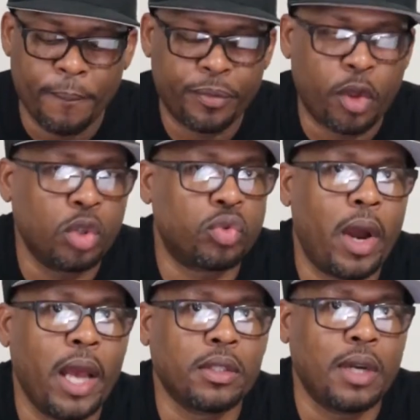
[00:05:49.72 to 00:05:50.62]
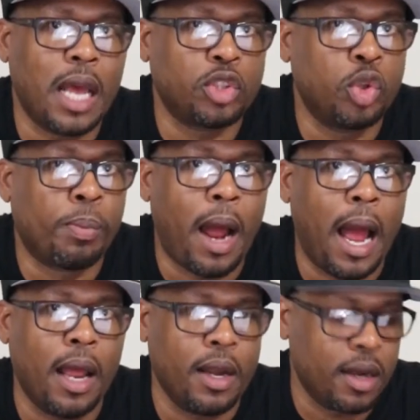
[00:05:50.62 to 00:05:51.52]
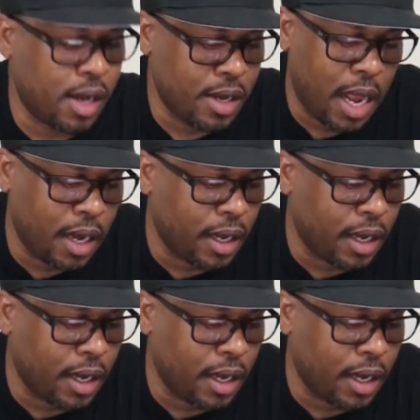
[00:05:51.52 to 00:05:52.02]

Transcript: those ryes are not super hot. They're not